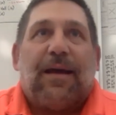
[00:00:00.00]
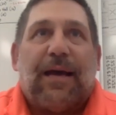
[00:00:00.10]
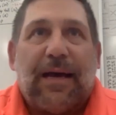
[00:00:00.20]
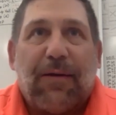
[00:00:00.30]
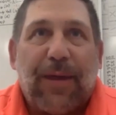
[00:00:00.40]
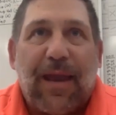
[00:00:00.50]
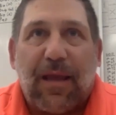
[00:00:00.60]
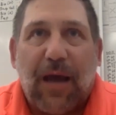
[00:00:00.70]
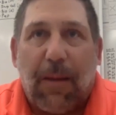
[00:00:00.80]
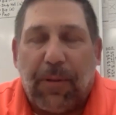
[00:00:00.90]
uh, we had a
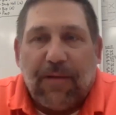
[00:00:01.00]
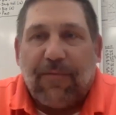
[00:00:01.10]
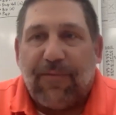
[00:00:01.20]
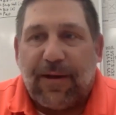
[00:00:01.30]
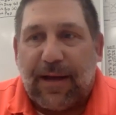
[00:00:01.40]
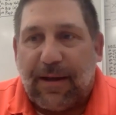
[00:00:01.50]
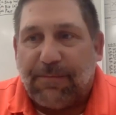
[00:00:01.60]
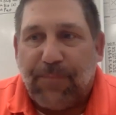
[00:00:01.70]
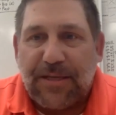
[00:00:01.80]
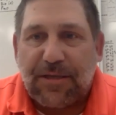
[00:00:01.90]
couple of
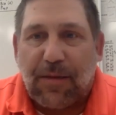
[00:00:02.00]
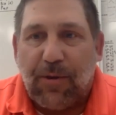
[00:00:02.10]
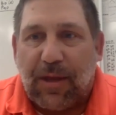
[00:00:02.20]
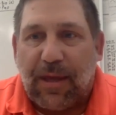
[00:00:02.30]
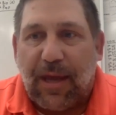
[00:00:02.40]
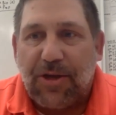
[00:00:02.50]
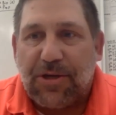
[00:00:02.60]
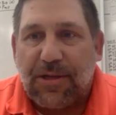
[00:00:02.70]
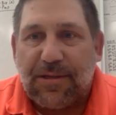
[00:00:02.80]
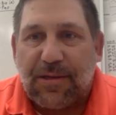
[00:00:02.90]
uh,
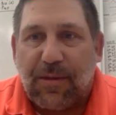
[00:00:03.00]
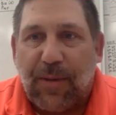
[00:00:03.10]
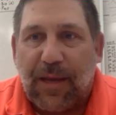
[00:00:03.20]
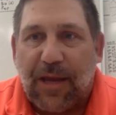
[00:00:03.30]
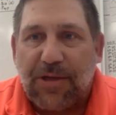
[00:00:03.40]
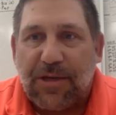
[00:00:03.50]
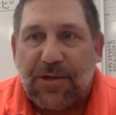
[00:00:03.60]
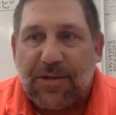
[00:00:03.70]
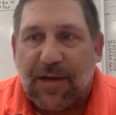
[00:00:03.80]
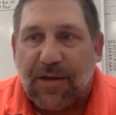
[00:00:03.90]
miscommunications and communication
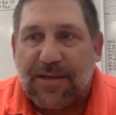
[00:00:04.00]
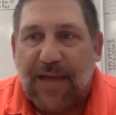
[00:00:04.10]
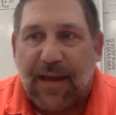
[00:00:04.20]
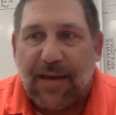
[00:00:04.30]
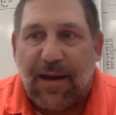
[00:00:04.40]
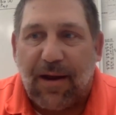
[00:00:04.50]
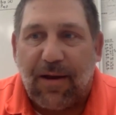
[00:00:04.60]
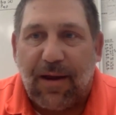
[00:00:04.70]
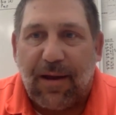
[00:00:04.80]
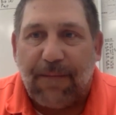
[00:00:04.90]
issues in our
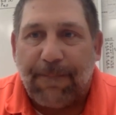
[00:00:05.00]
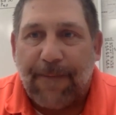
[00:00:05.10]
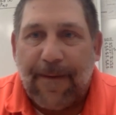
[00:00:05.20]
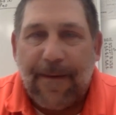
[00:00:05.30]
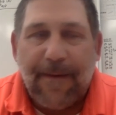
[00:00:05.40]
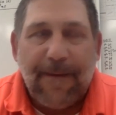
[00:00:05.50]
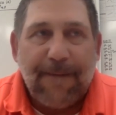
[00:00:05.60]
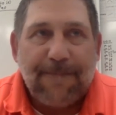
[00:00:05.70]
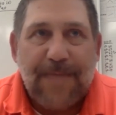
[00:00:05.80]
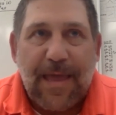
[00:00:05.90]
secondary, and
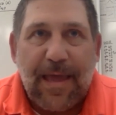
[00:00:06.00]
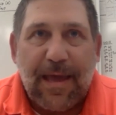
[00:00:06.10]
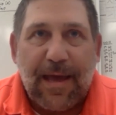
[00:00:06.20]
they